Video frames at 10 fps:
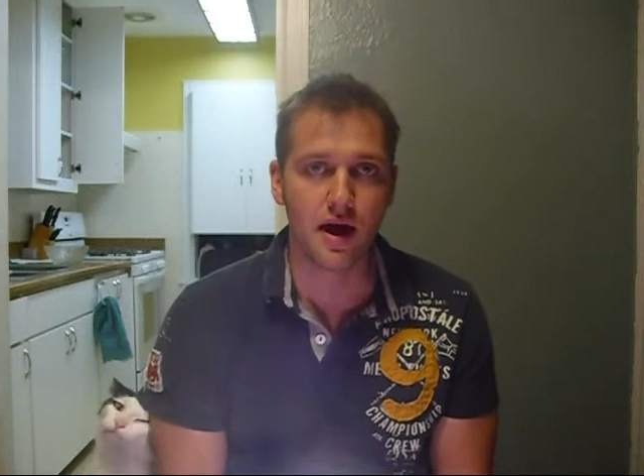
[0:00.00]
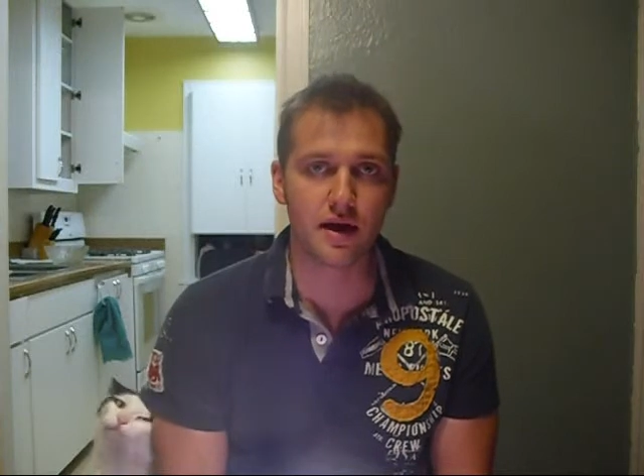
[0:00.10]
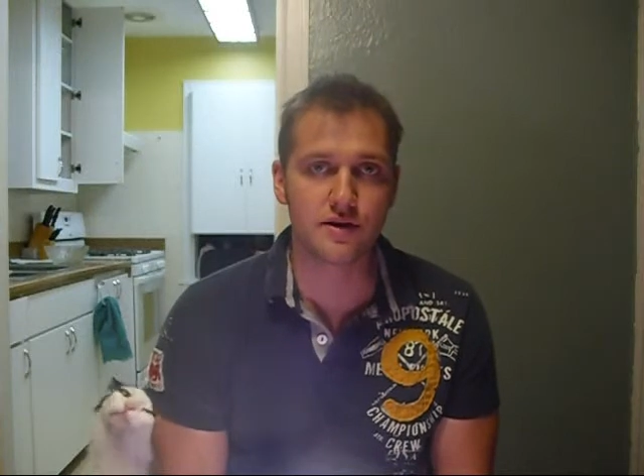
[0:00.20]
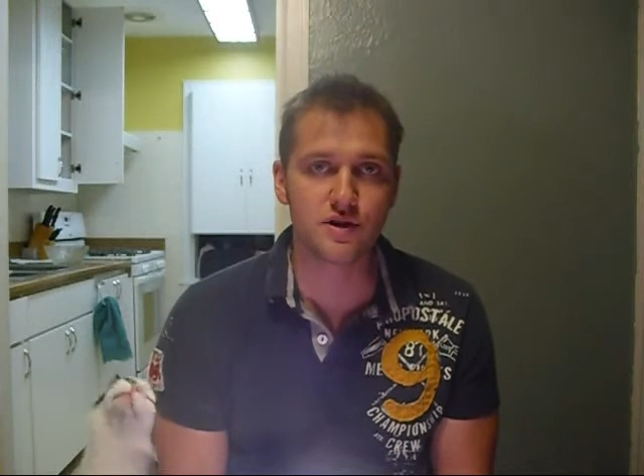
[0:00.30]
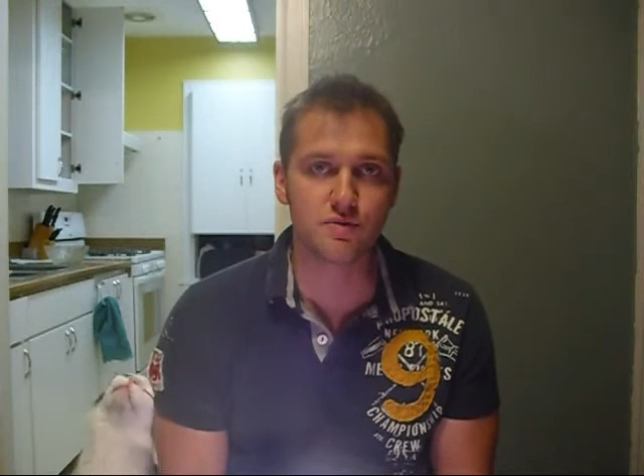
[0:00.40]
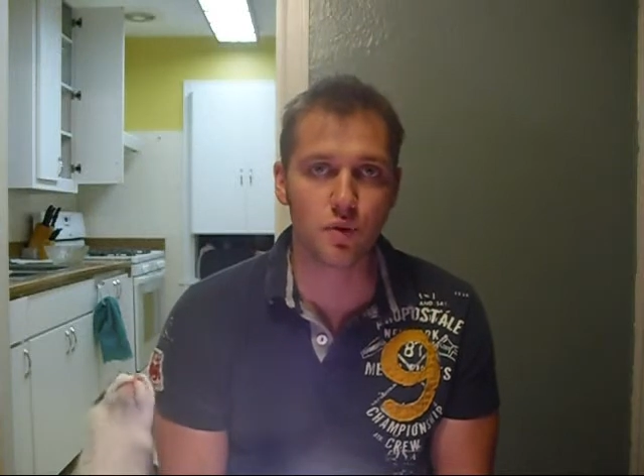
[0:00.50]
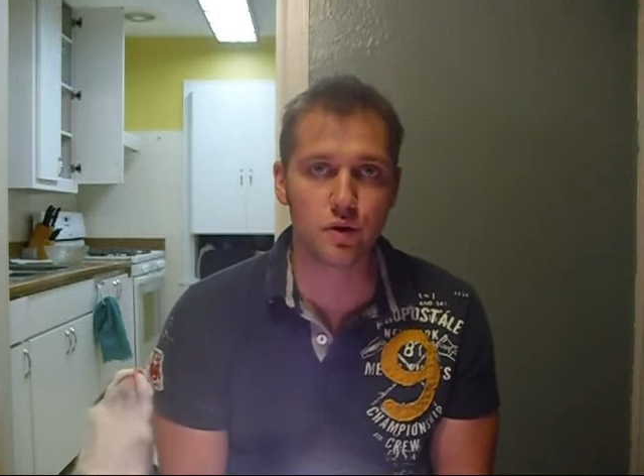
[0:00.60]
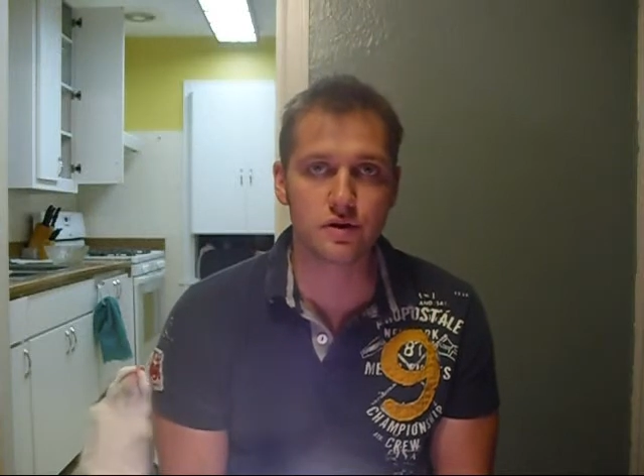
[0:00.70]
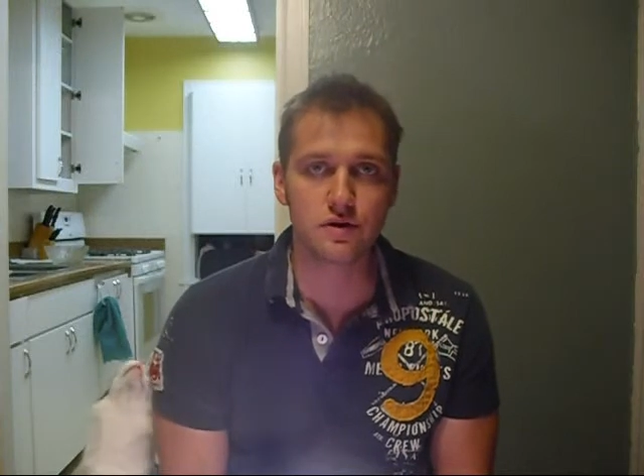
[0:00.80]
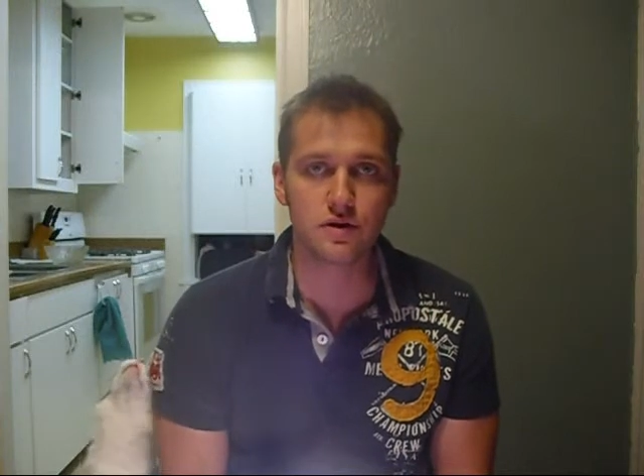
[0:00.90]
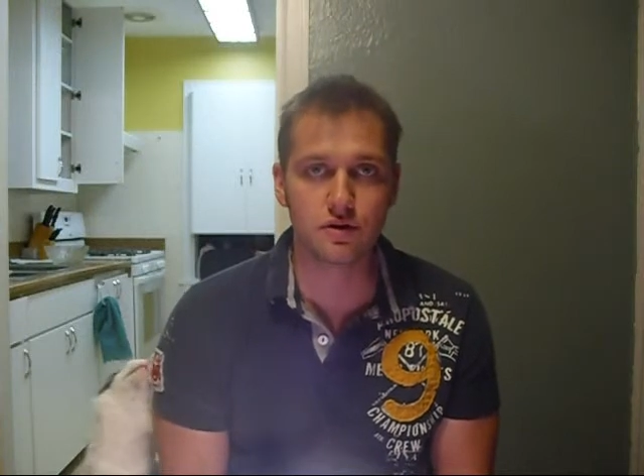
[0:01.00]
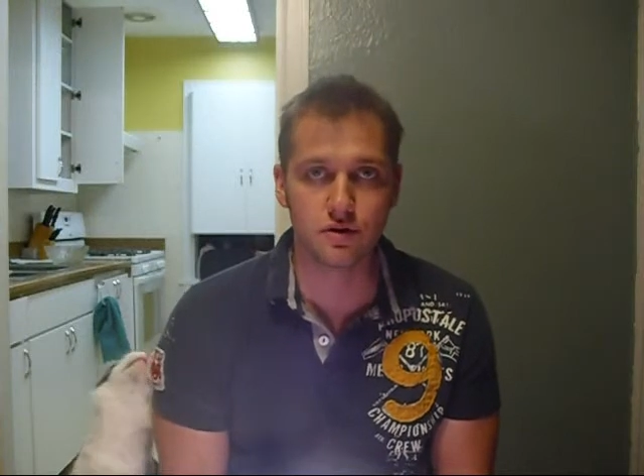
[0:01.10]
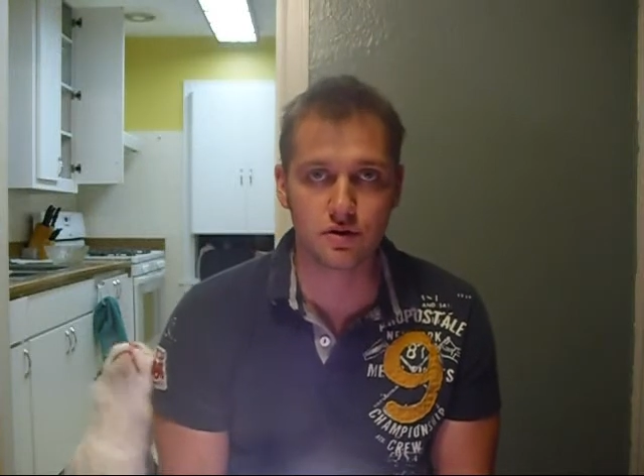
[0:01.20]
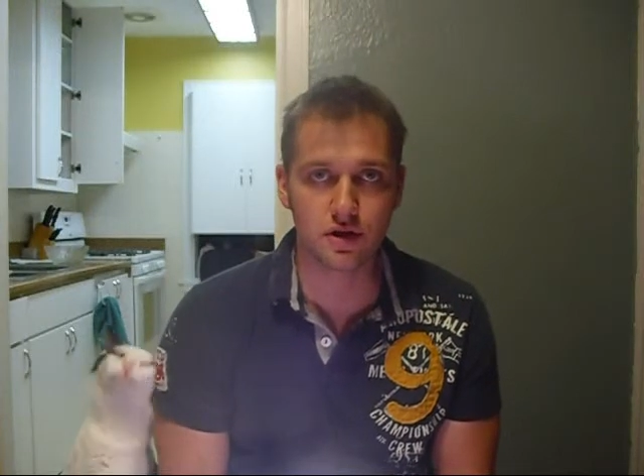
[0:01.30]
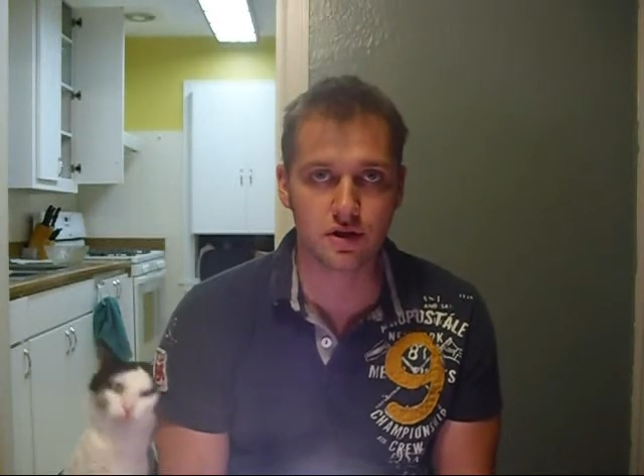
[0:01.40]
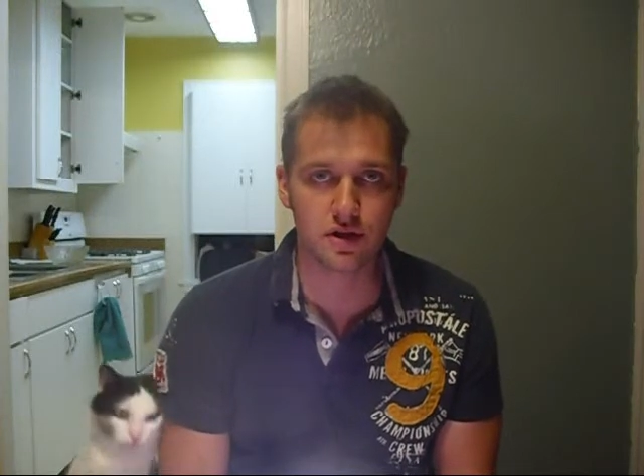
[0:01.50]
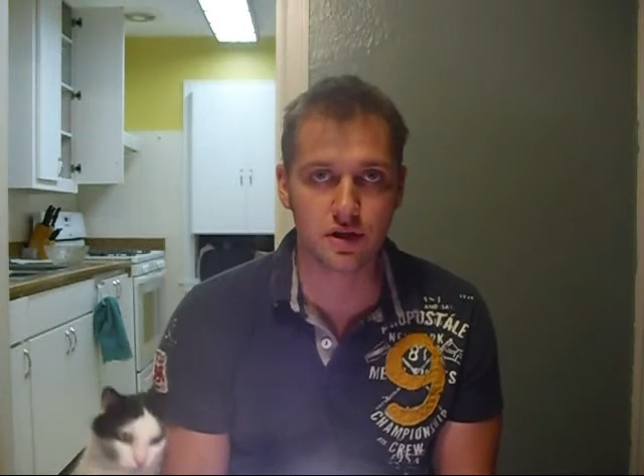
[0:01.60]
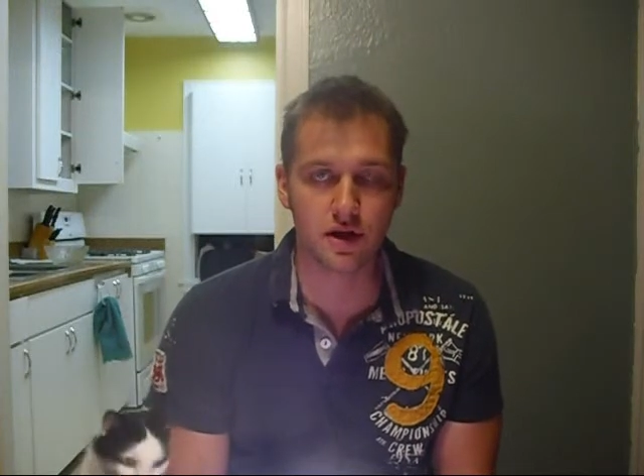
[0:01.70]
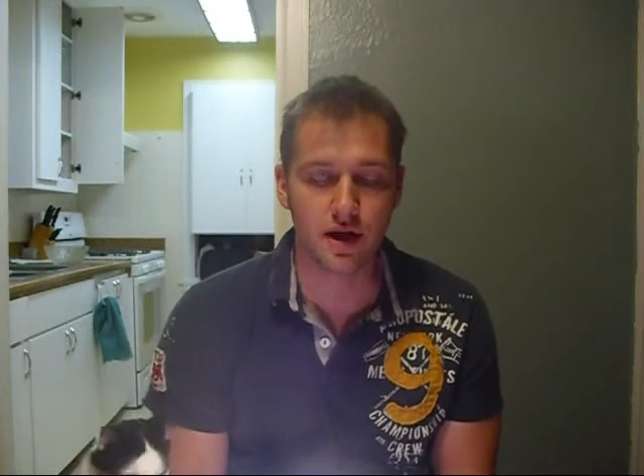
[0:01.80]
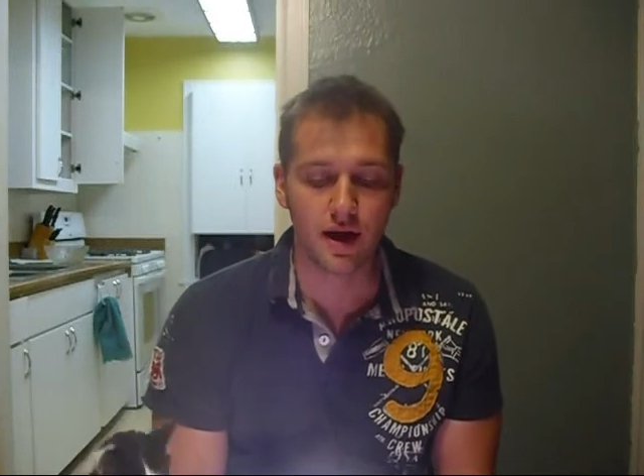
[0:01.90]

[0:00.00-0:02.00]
at sports nutrition,